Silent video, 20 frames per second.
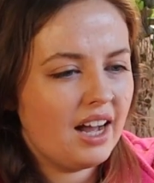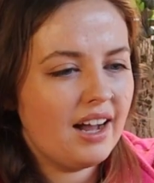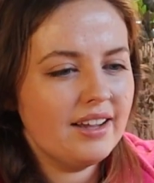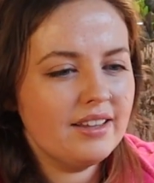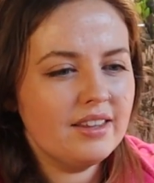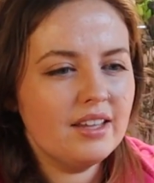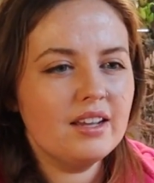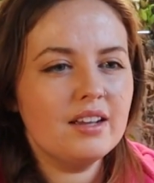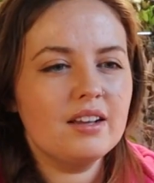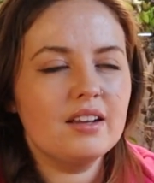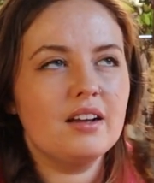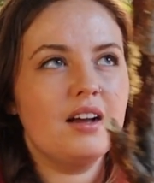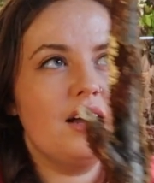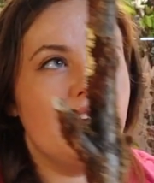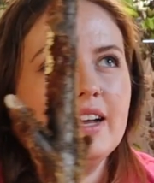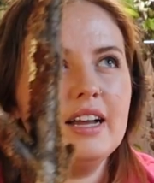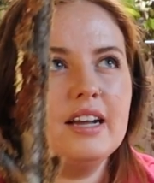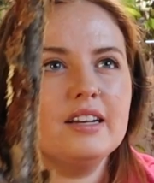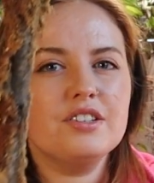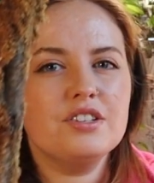
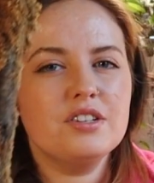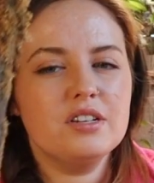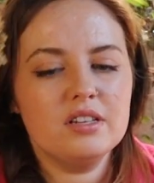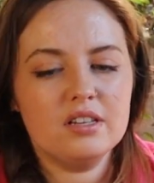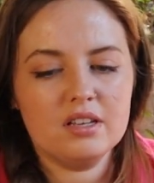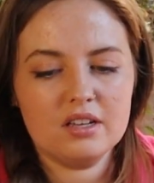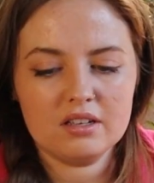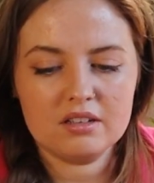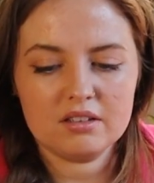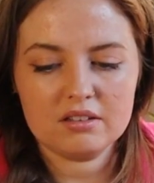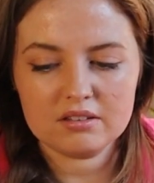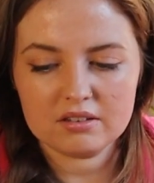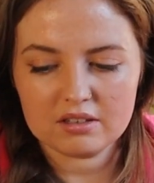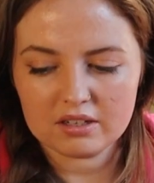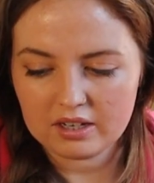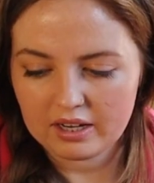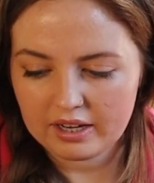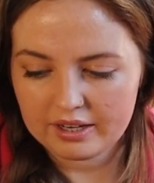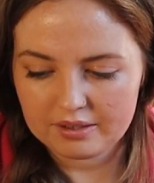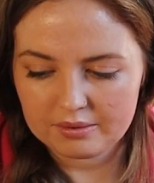I actually think
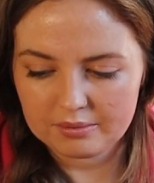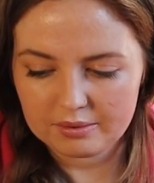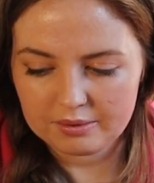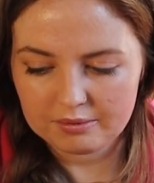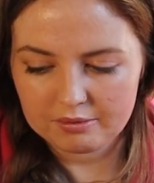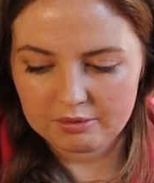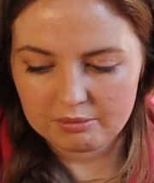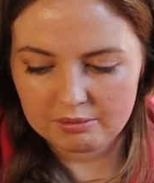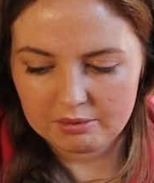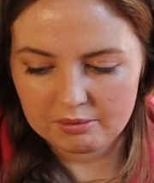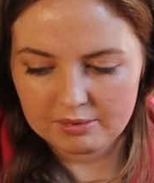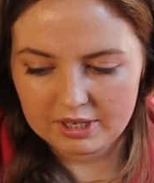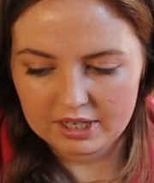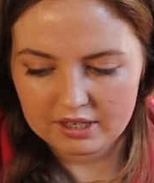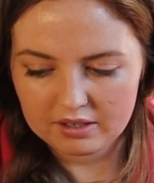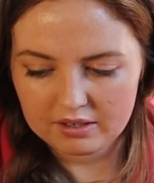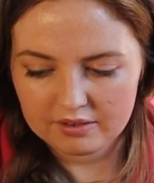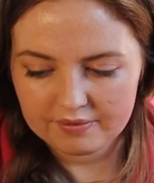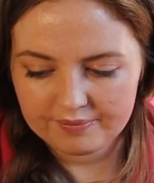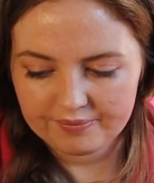the lighter one would be
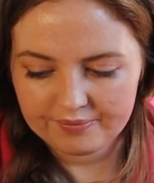better.